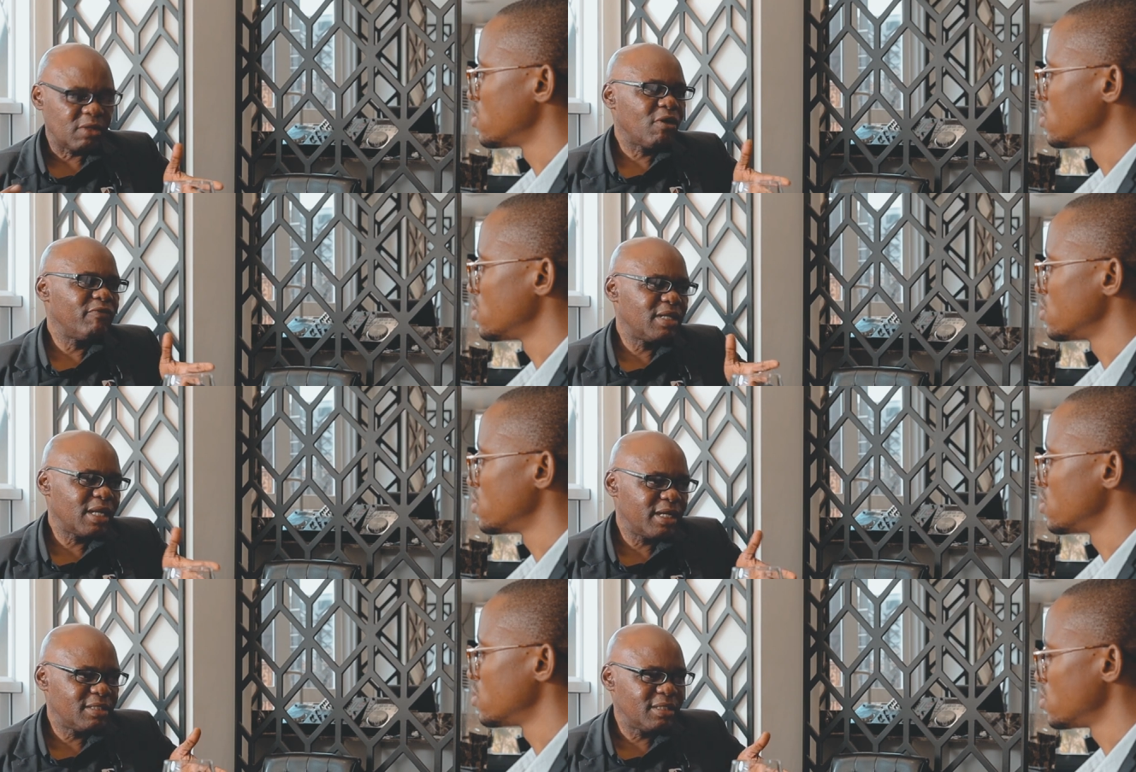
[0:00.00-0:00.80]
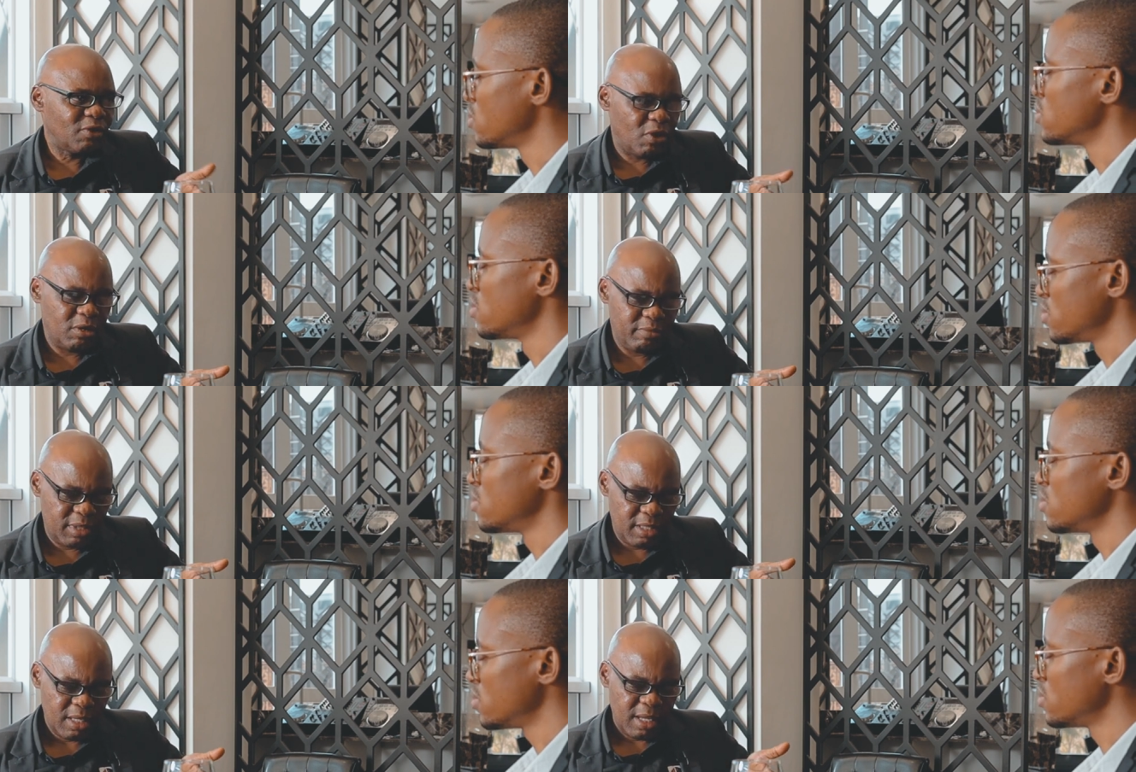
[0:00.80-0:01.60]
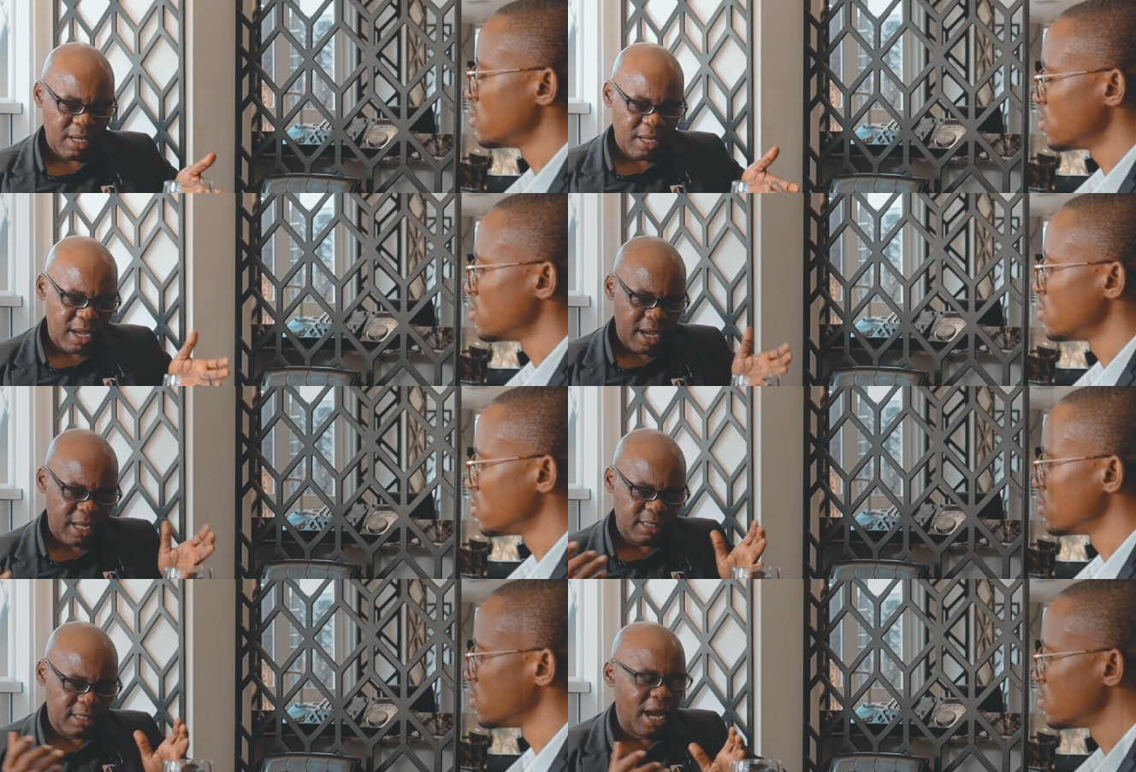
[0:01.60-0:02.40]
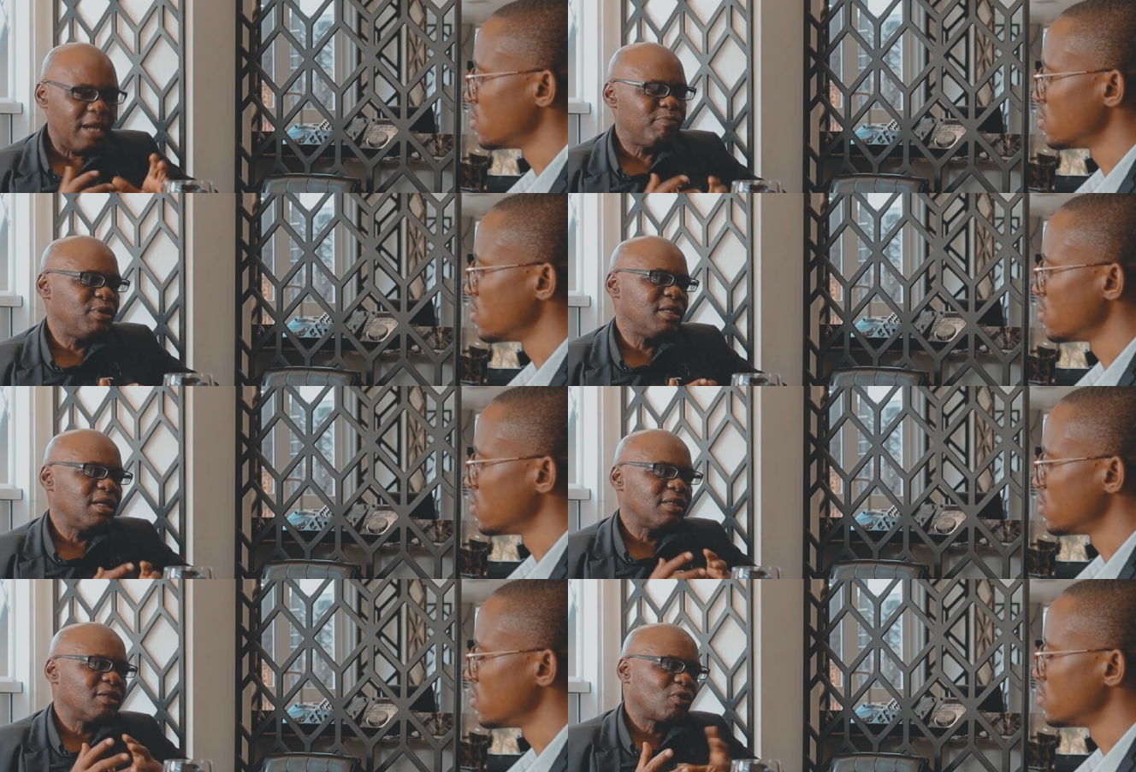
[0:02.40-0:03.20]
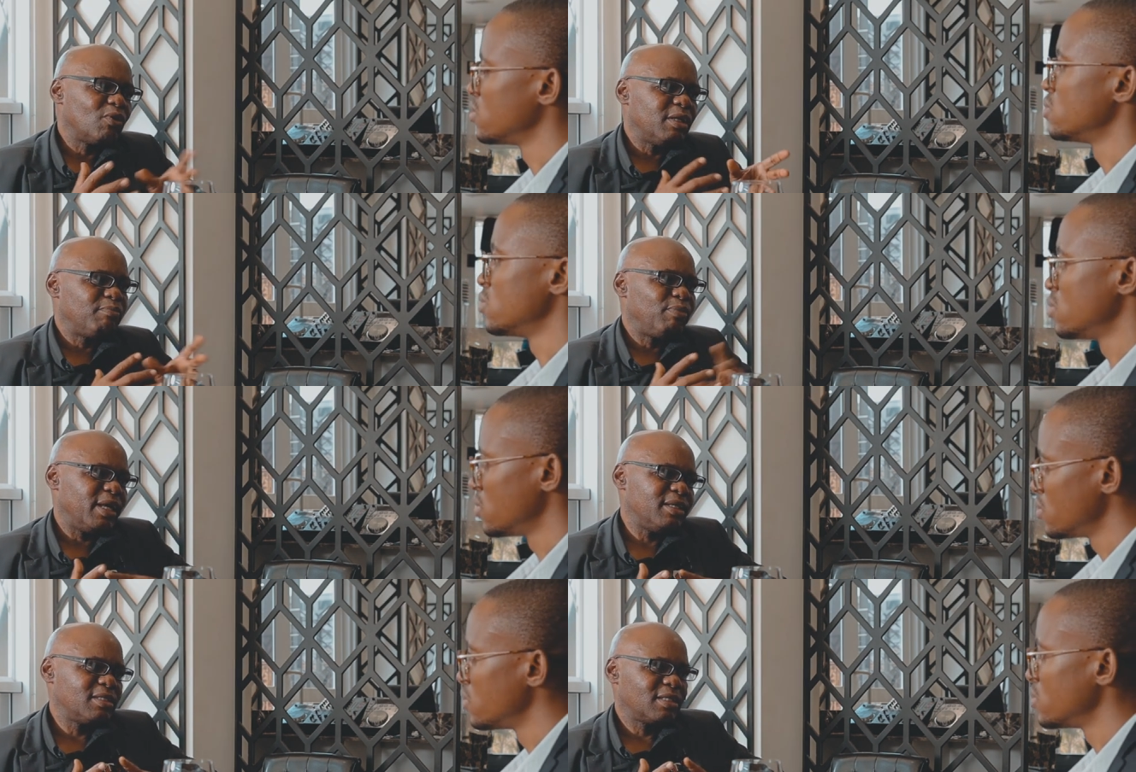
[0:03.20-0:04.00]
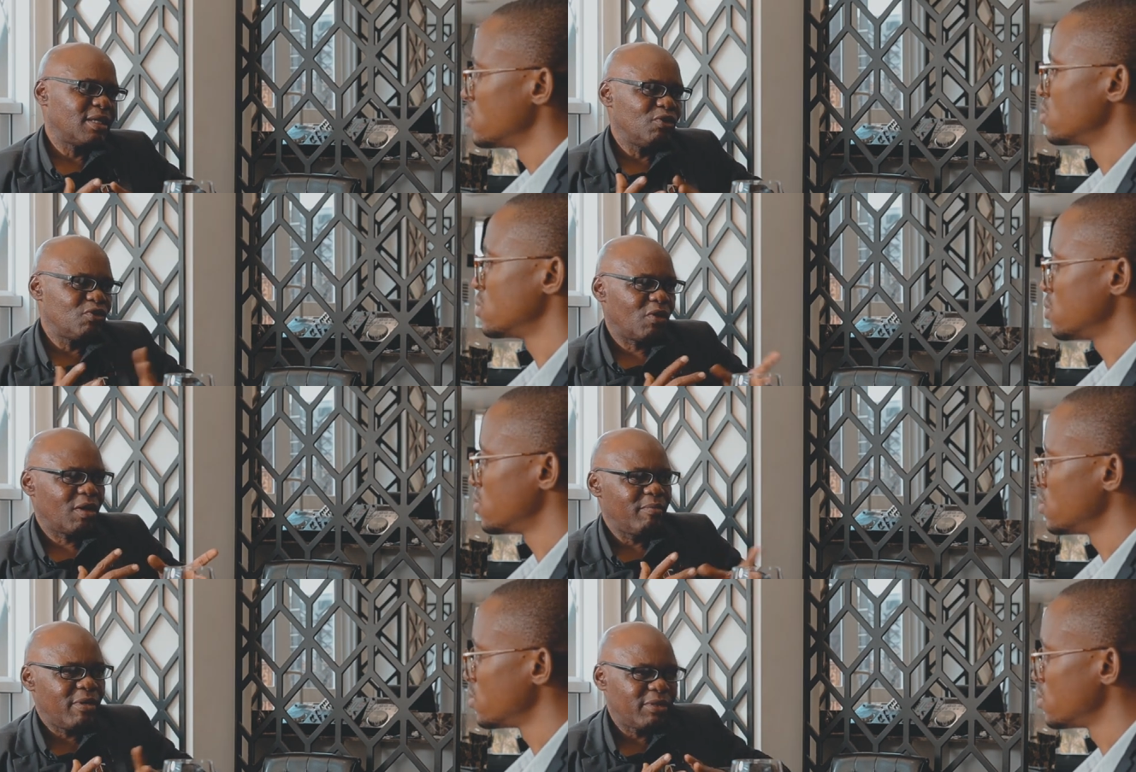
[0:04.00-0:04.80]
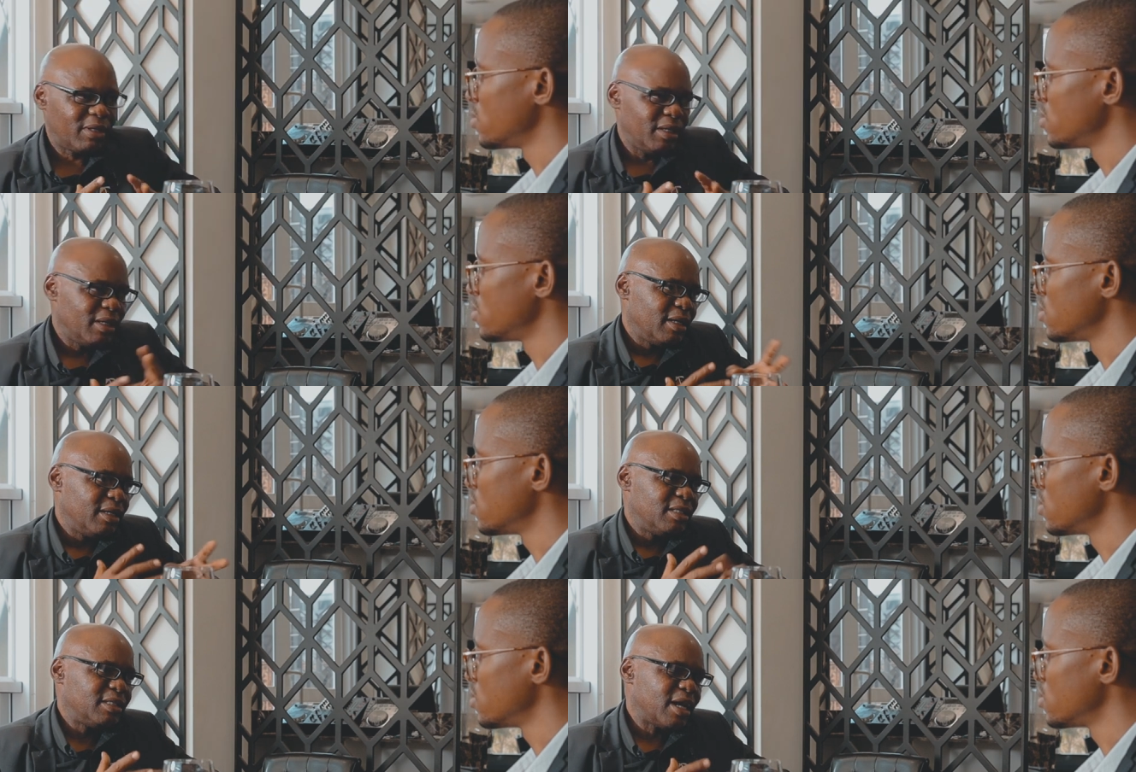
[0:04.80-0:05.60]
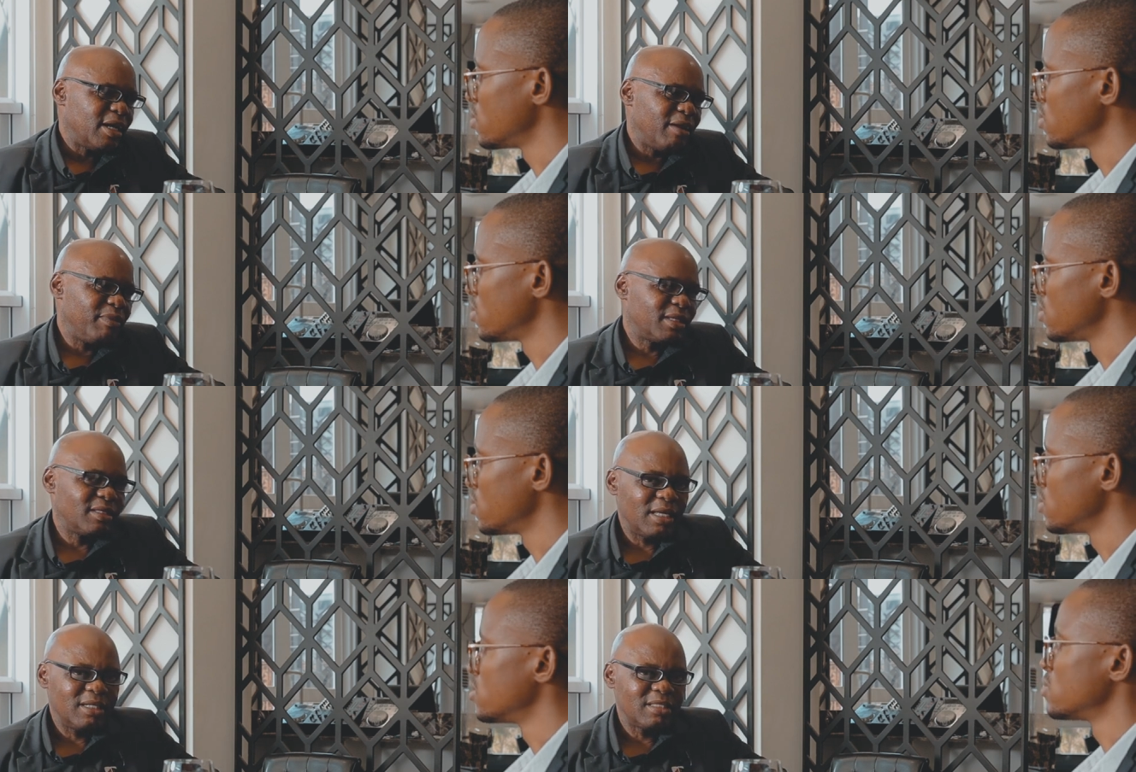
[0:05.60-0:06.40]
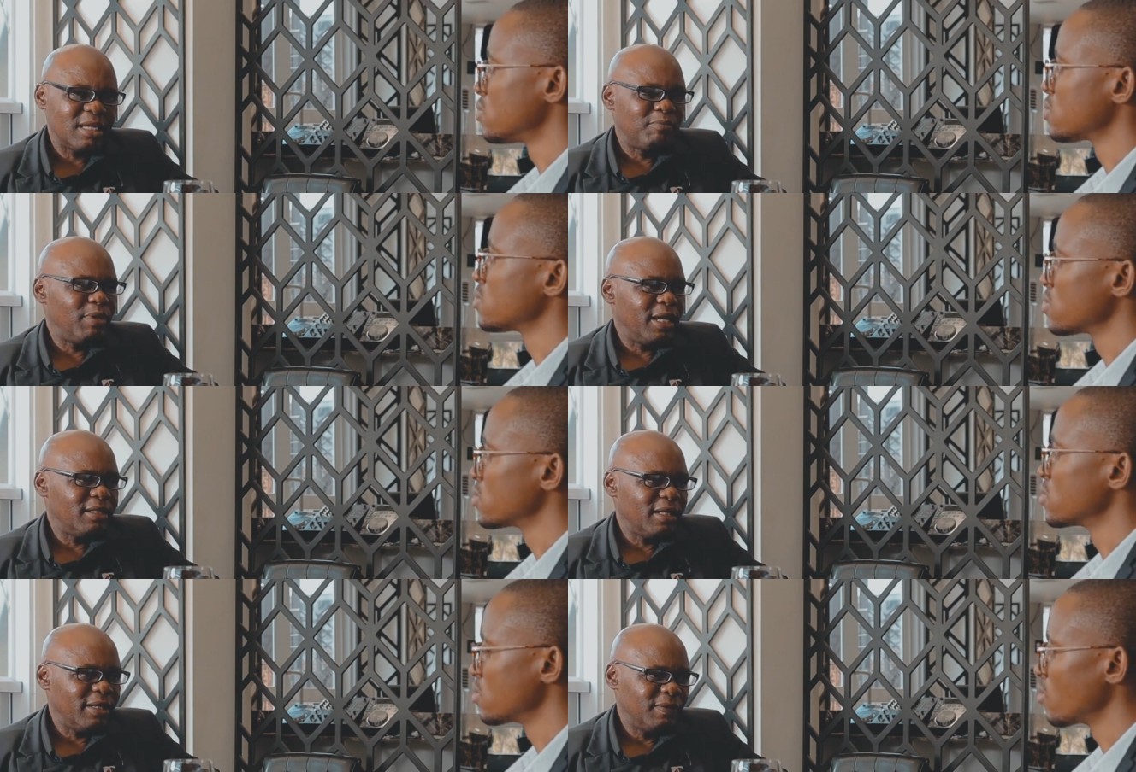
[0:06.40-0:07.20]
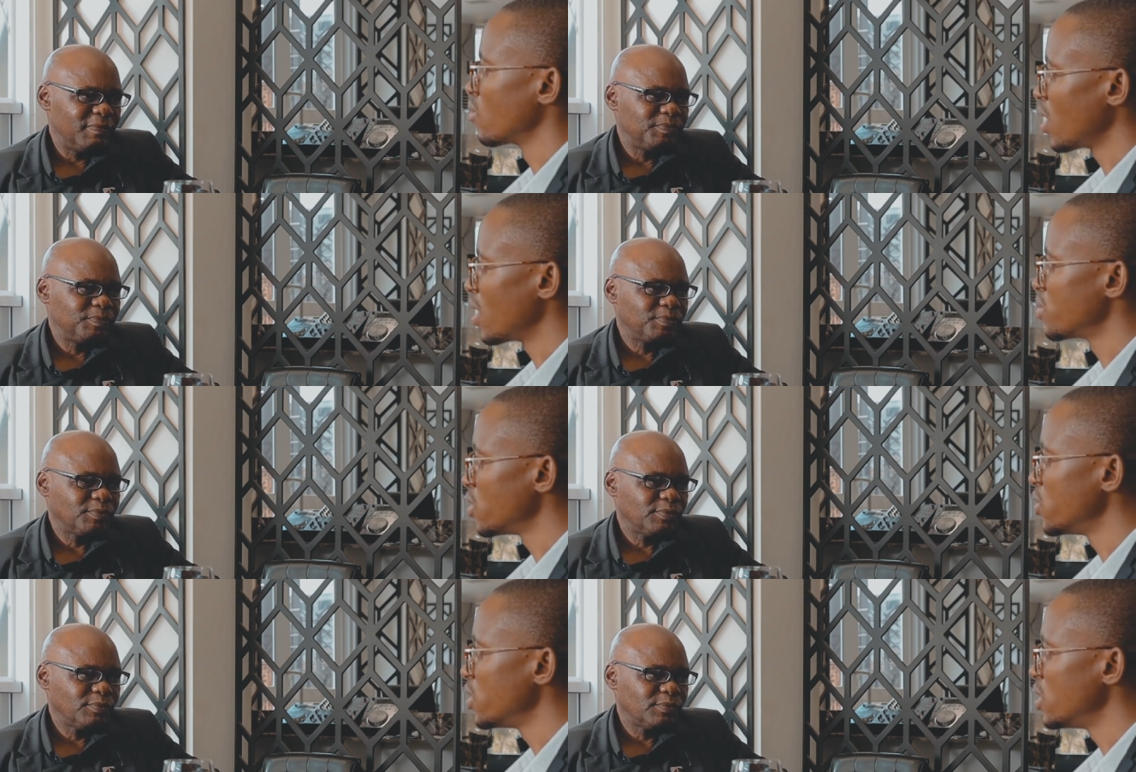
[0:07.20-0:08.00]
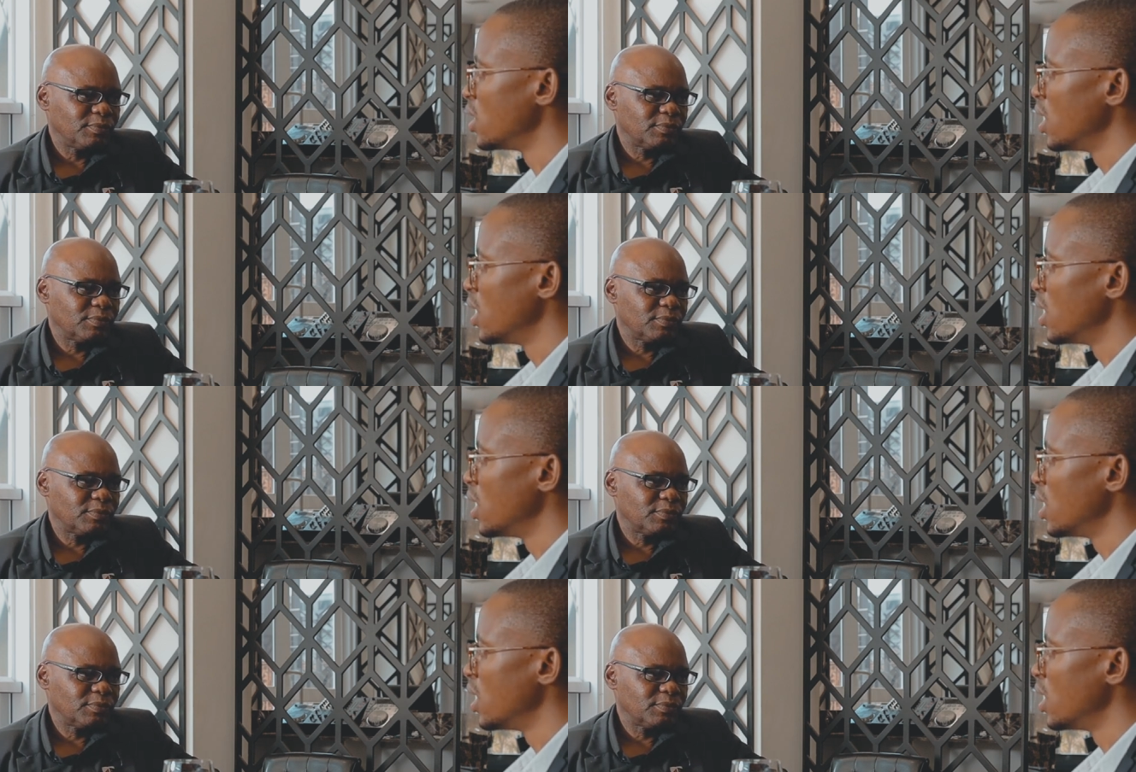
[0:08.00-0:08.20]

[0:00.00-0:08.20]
Speaker 1: the COVID 19 economy mm. and IP and the role it plays. Can mm-hmm. you talk about the dynamic that is at play there?
Speaker 2: Absolutely.